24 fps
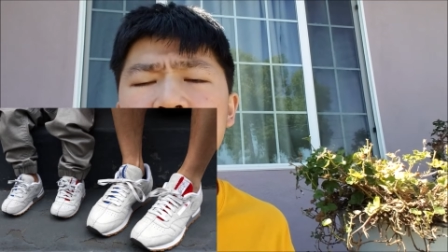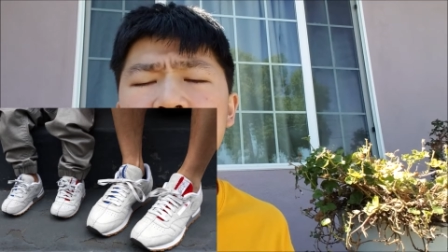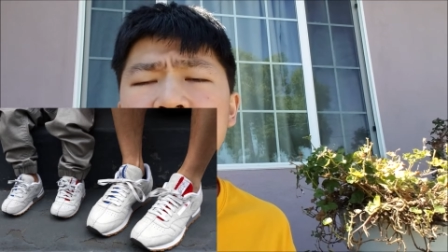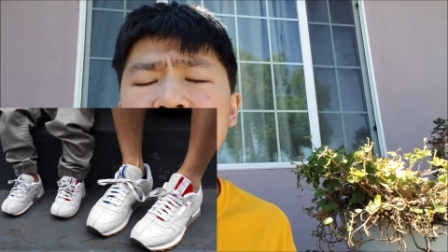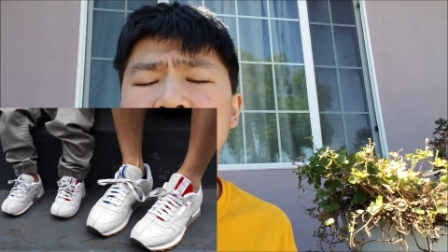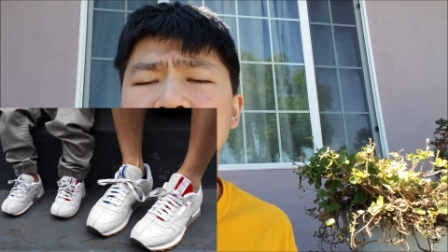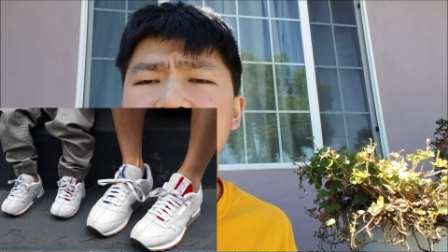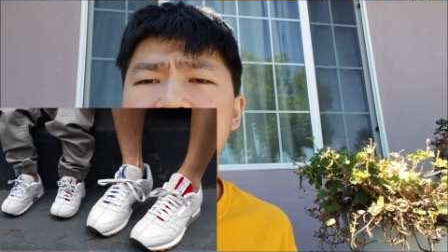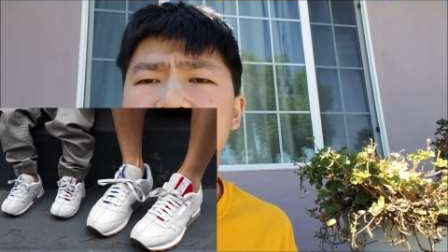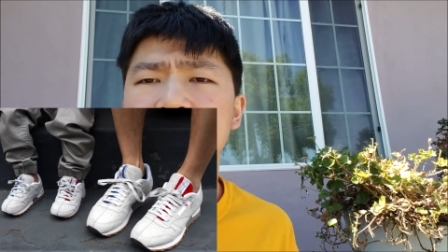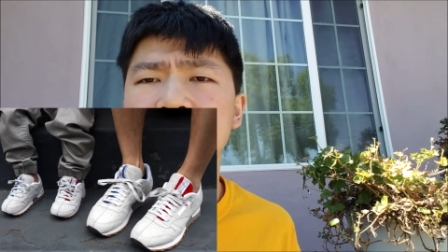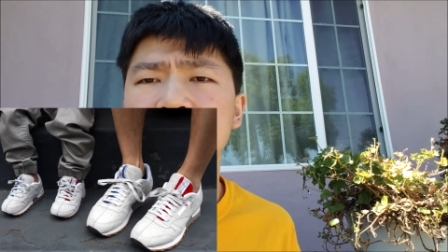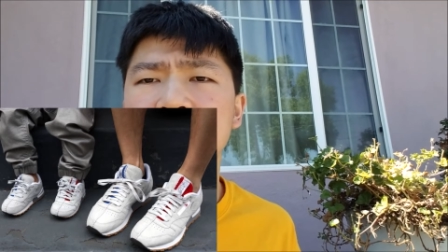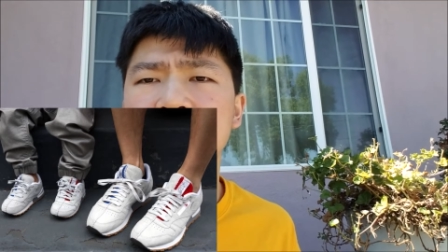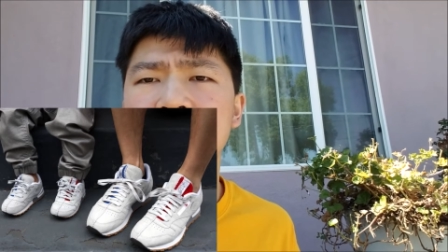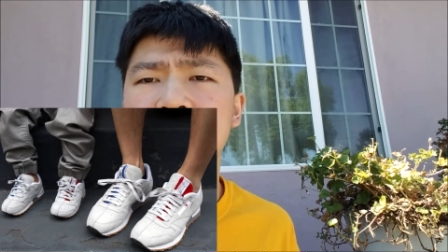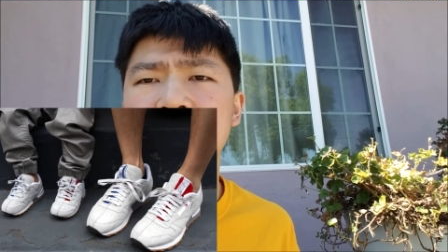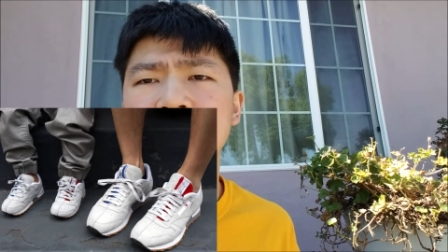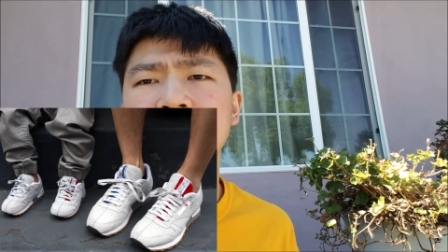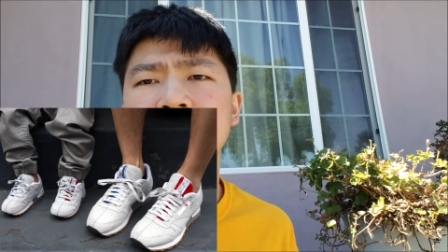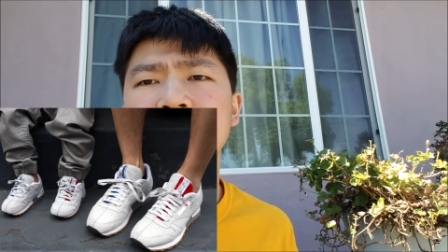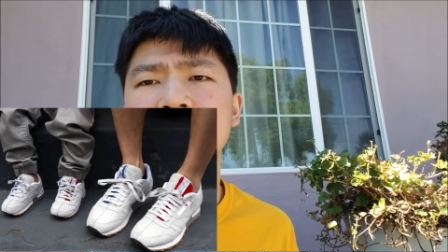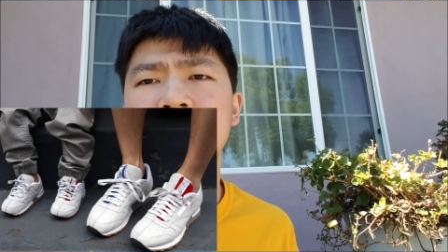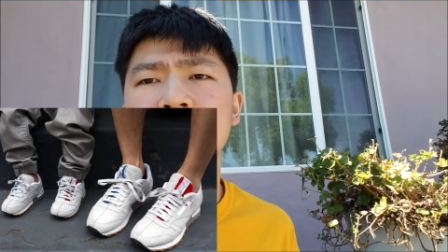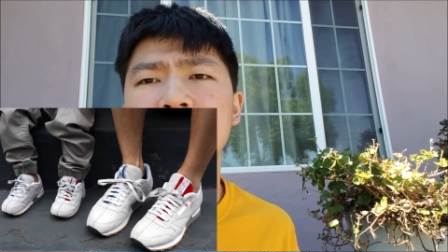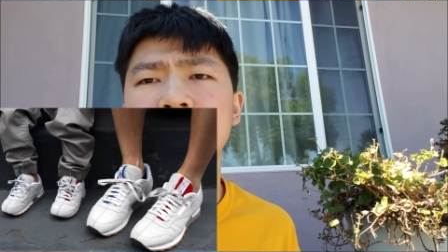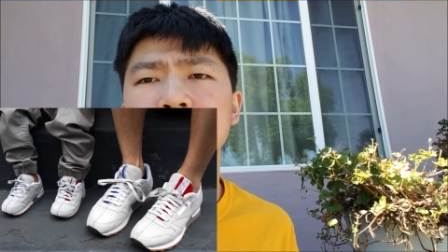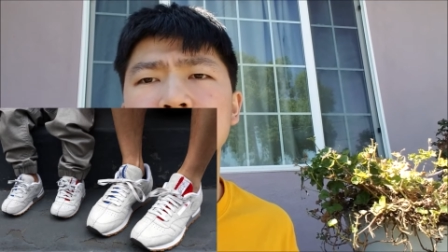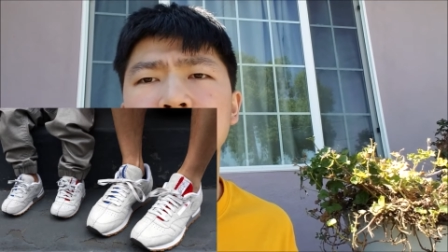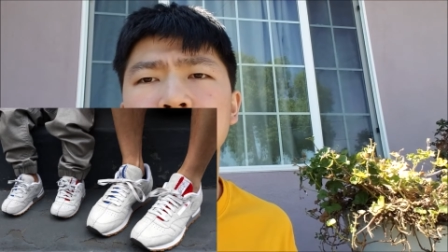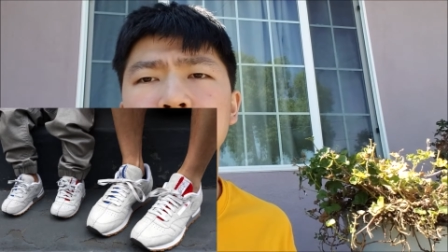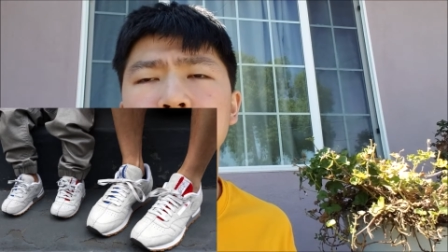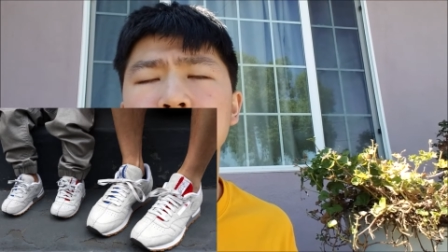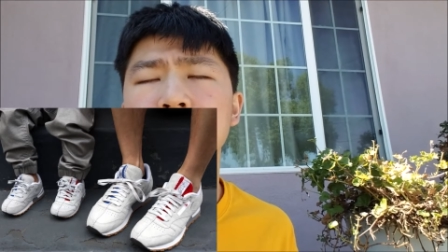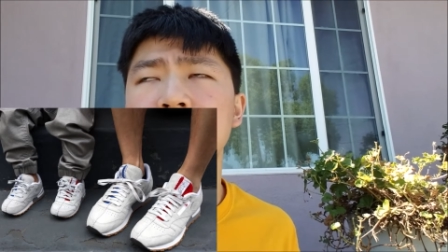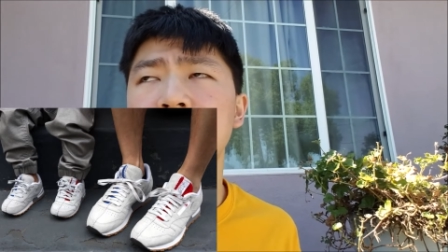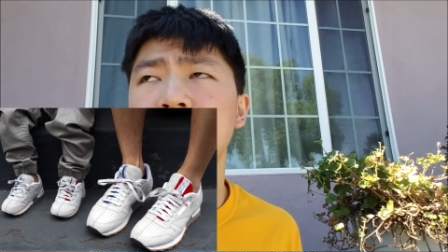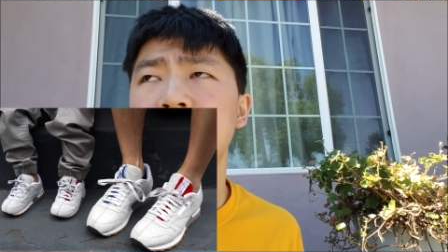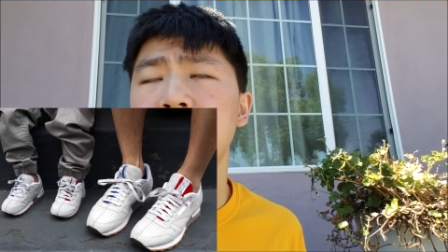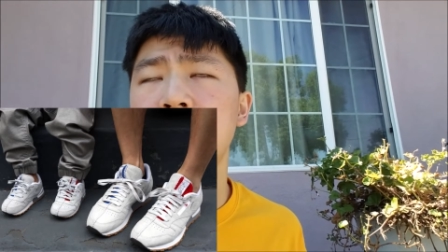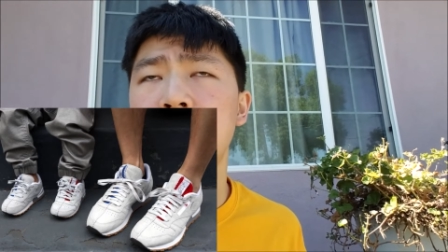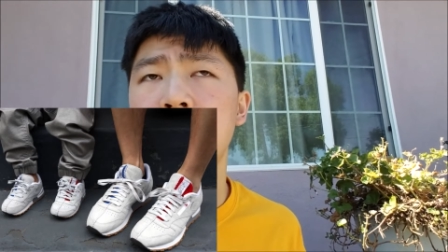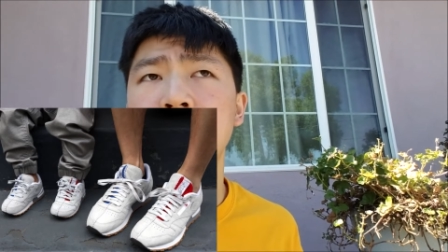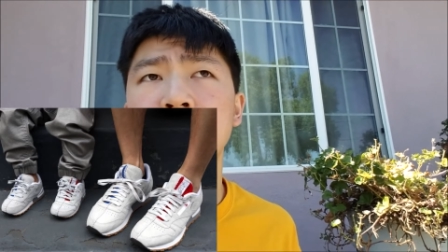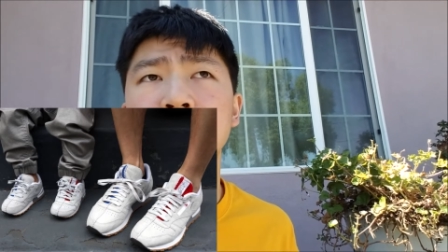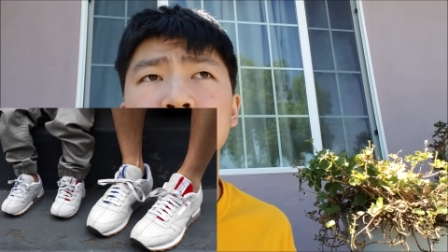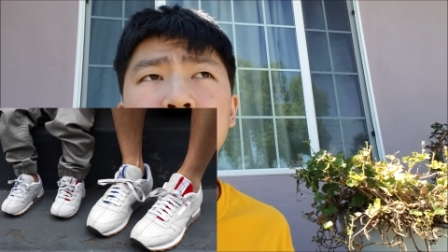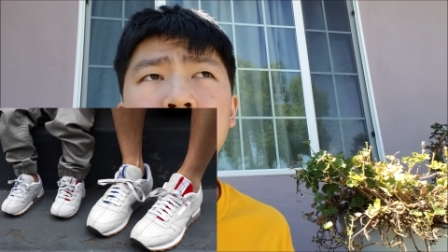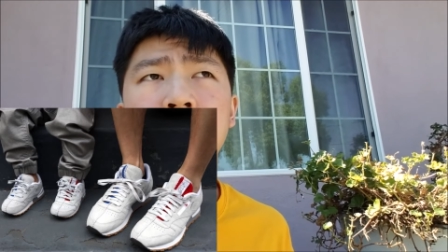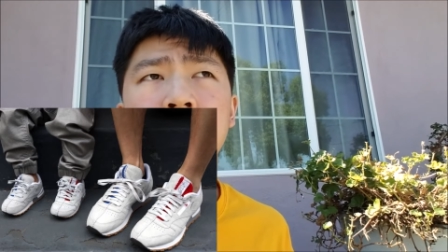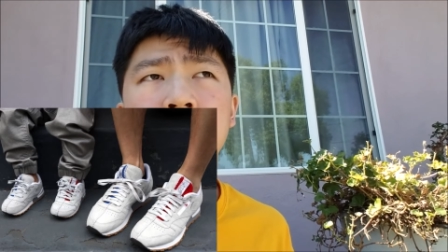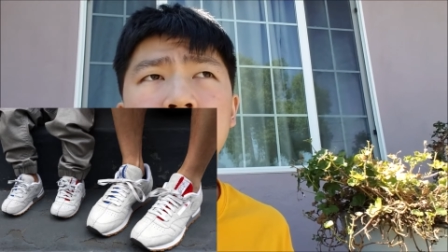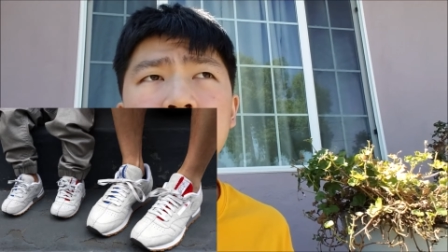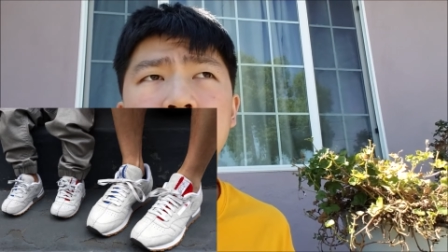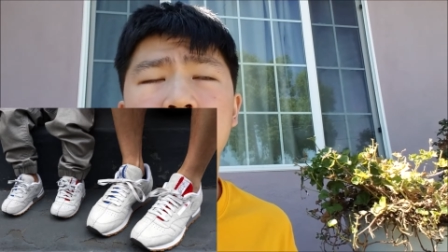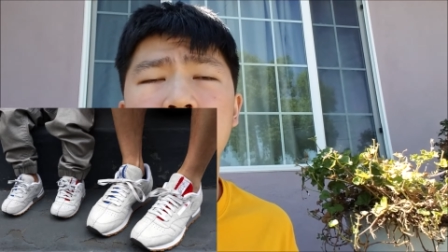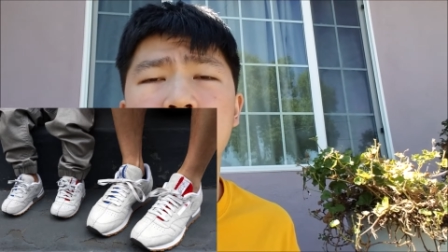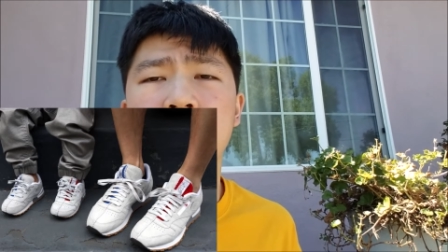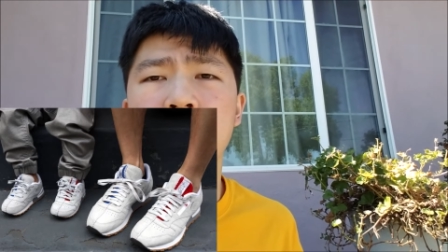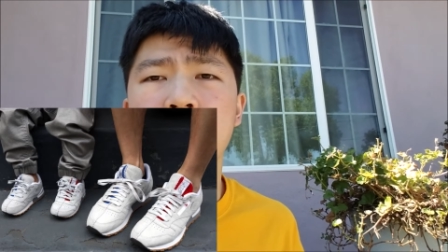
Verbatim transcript: I think he had a classic leather two years ago as well,